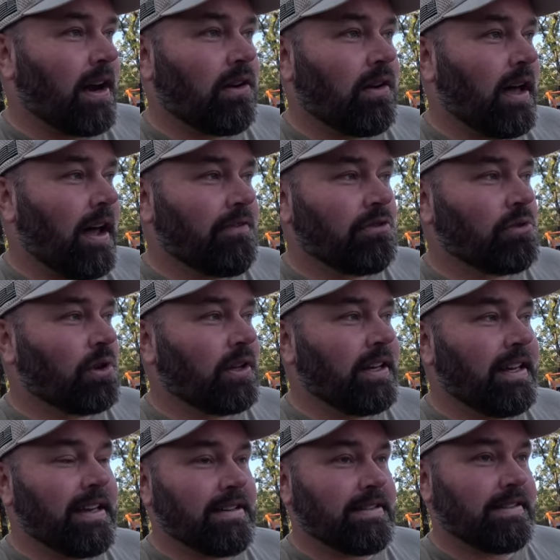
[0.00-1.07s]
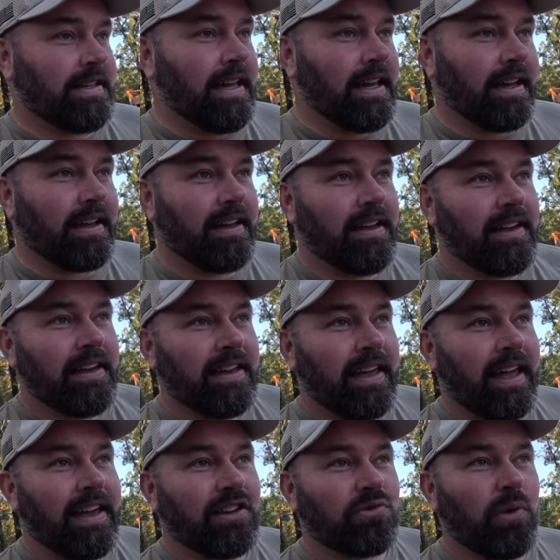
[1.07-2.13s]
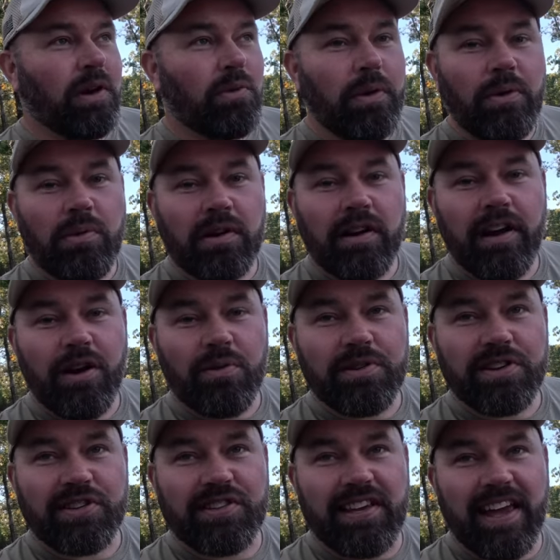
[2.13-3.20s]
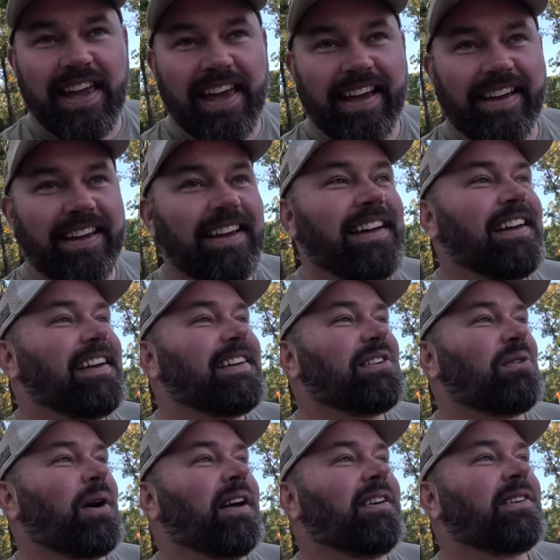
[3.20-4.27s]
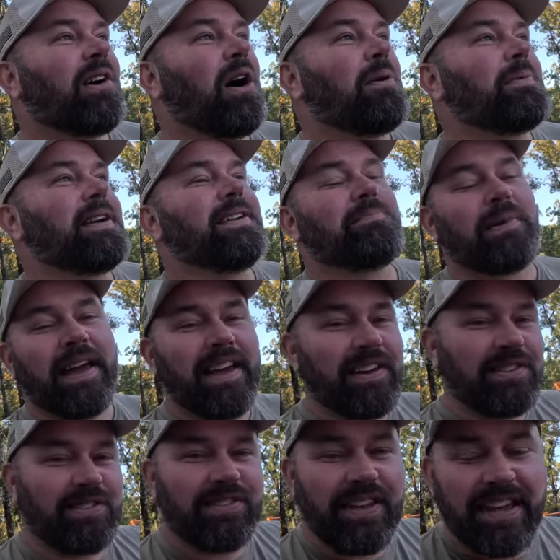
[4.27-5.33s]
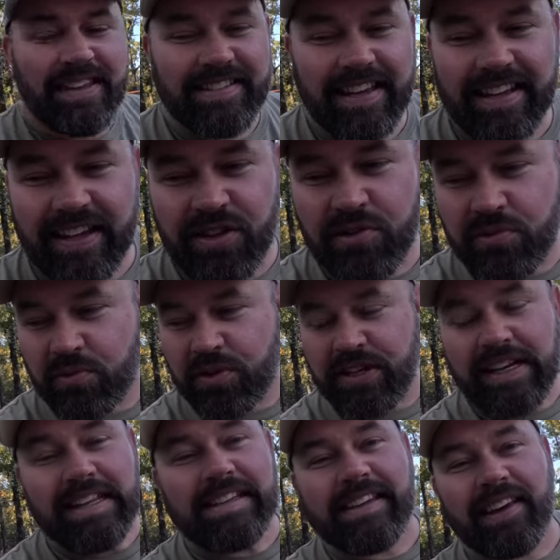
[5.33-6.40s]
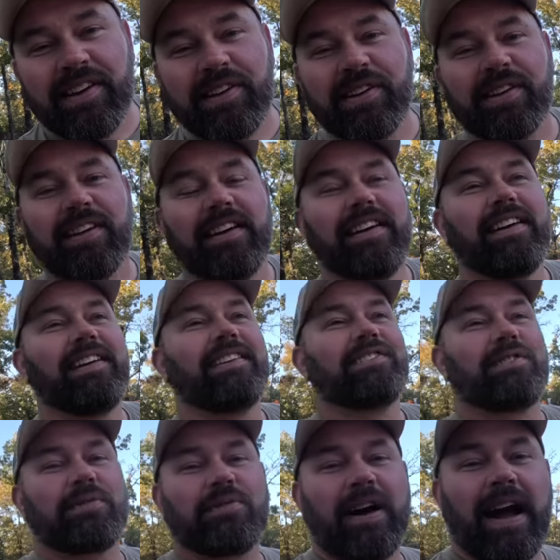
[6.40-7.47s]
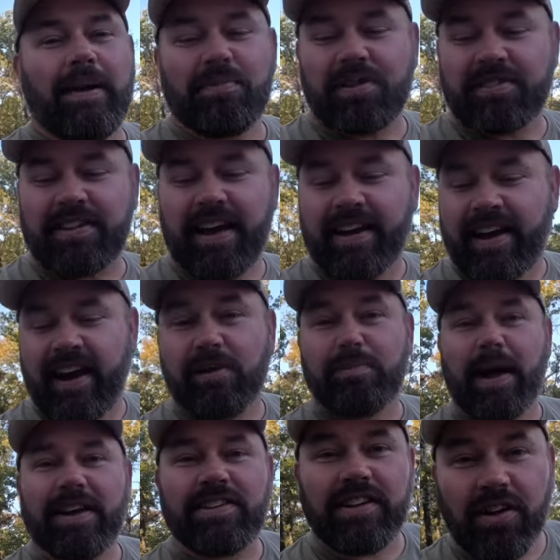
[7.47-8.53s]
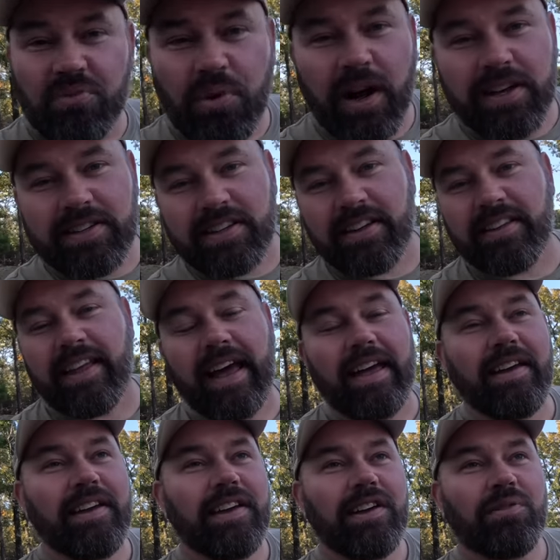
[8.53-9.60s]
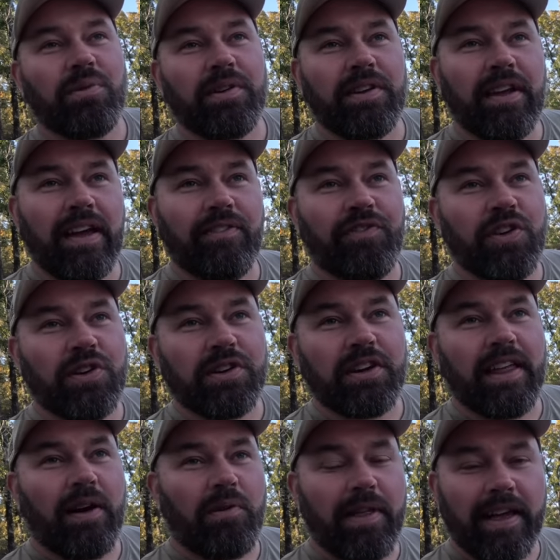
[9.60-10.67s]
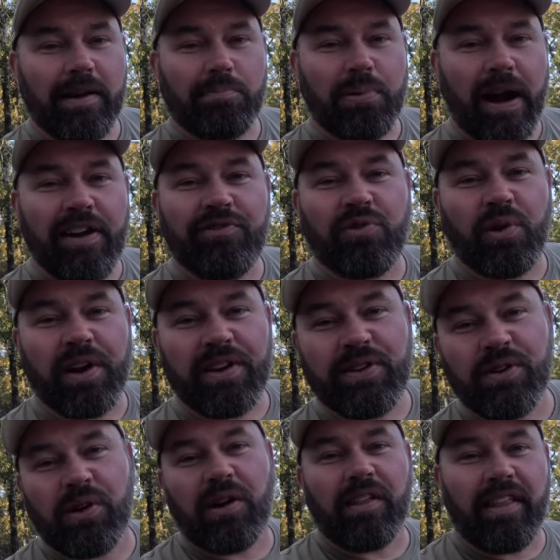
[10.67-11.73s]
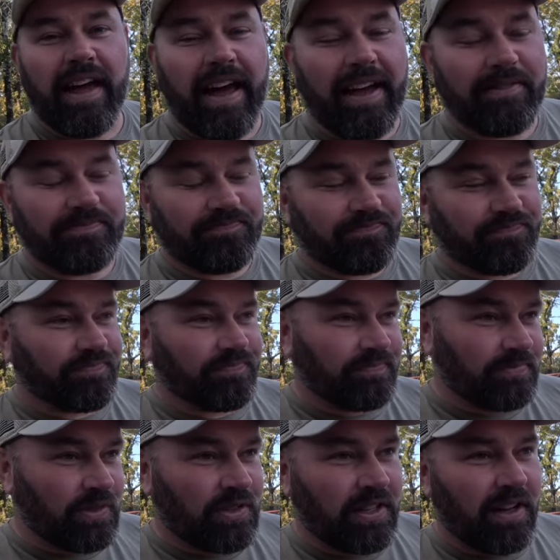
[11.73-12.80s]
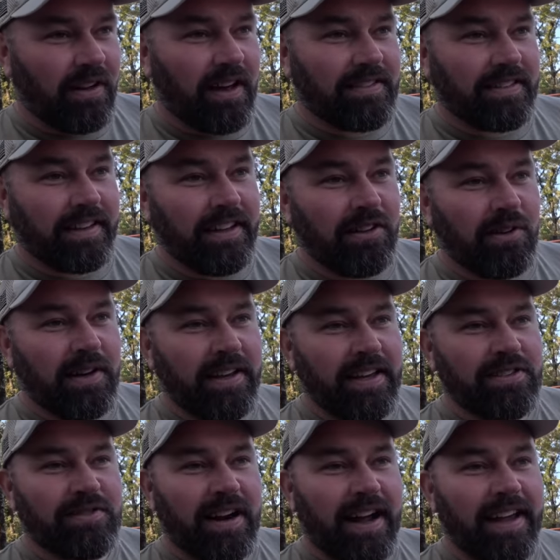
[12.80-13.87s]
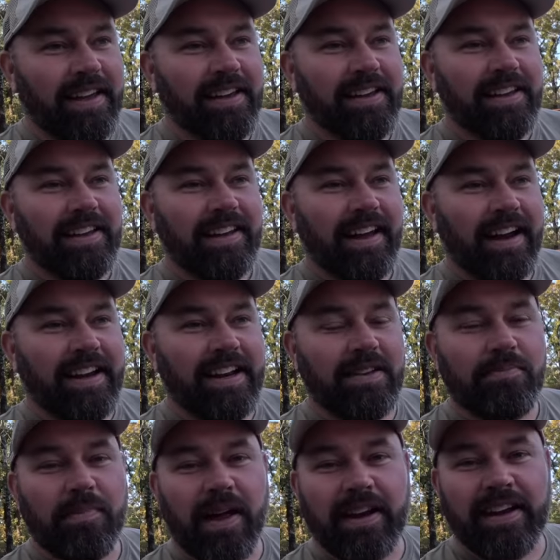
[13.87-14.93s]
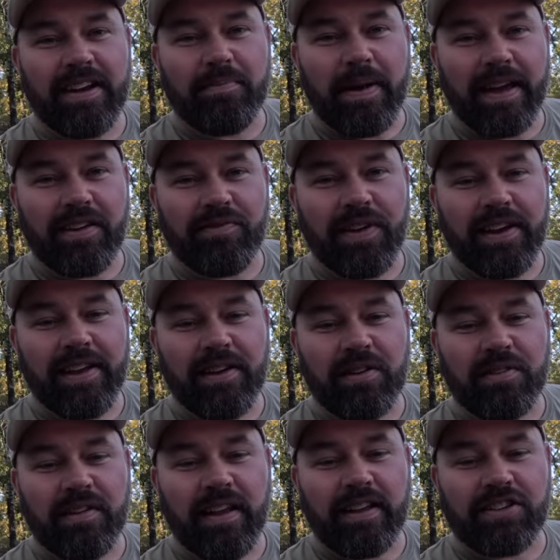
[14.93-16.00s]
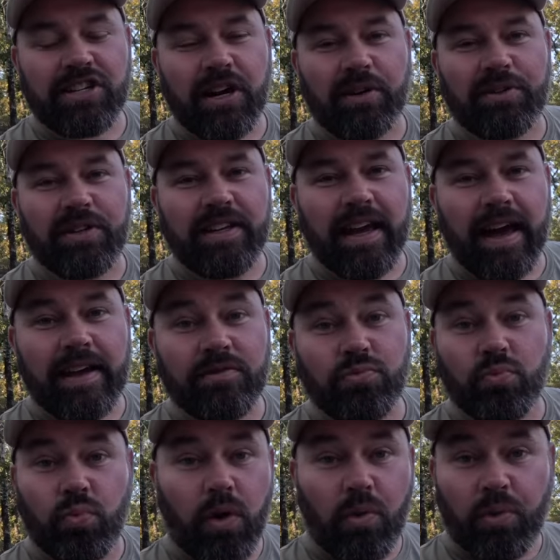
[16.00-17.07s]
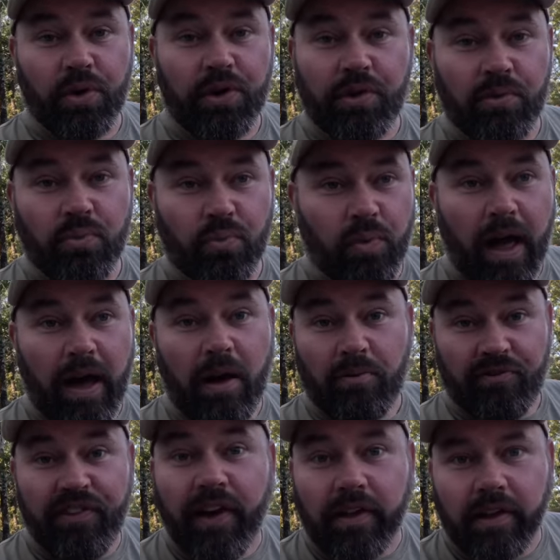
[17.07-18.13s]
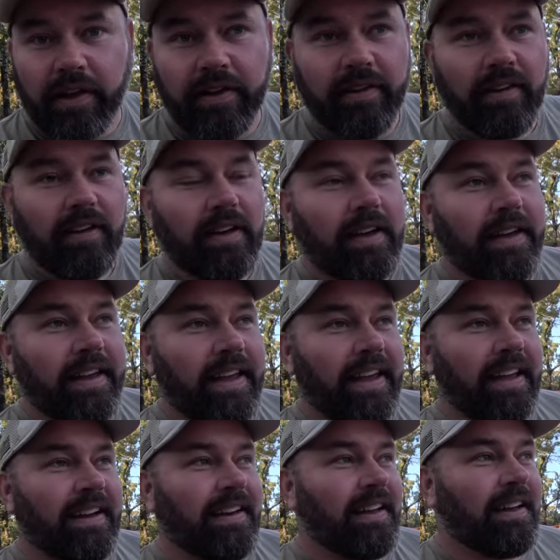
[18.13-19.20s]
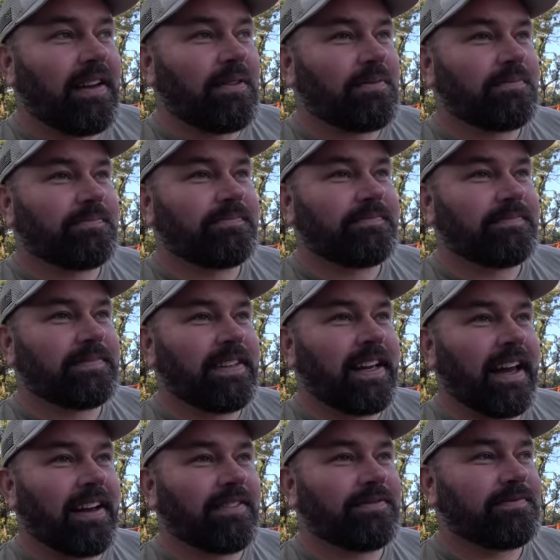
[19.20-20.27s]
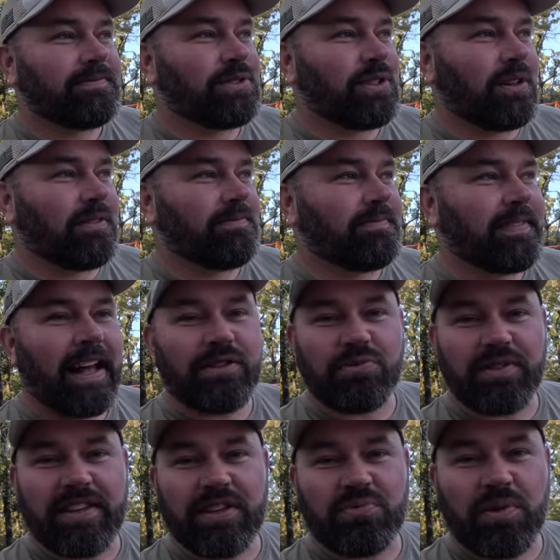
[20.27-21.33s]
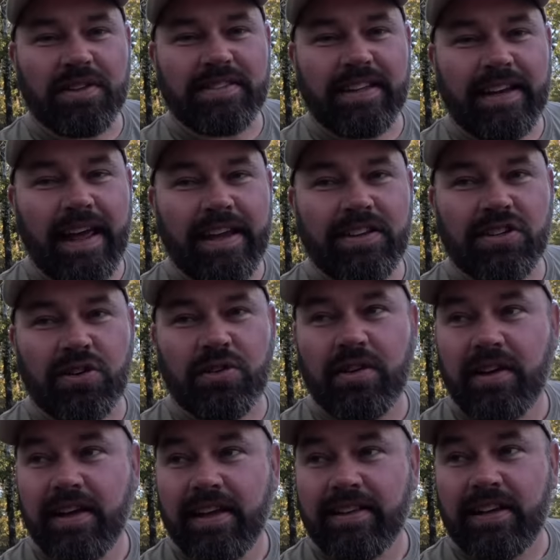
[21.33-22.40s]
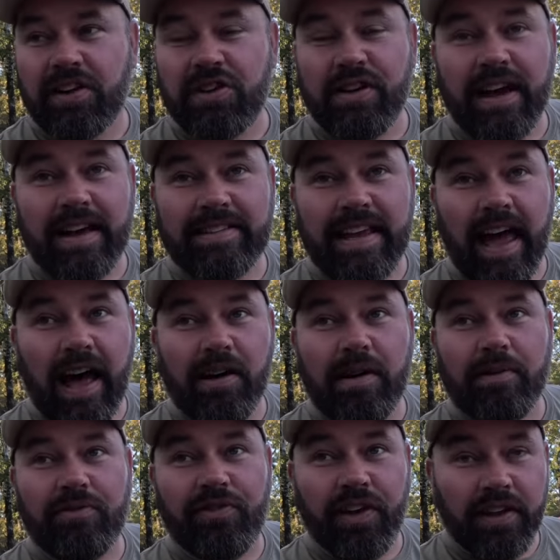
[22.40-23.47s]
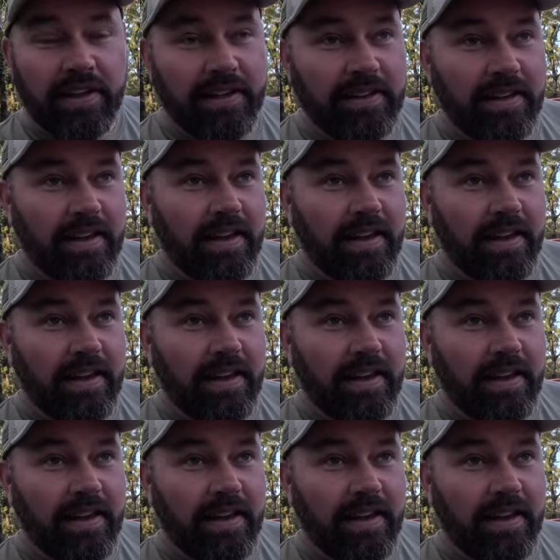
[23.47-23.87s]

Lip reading: don't ever really get sick." He goes, "Well, we want to know when you're sick." "Well, call me." But he said that you need to tell your subscribers that care about you and watch you that when you ain't feeling good, that way they could pray for you and do all that. And so I was like, you know what? He's right. I need to make a video and share with you guys how I'm feeling. And yeah, so that's what this was today, telling you guys how I'm feeling.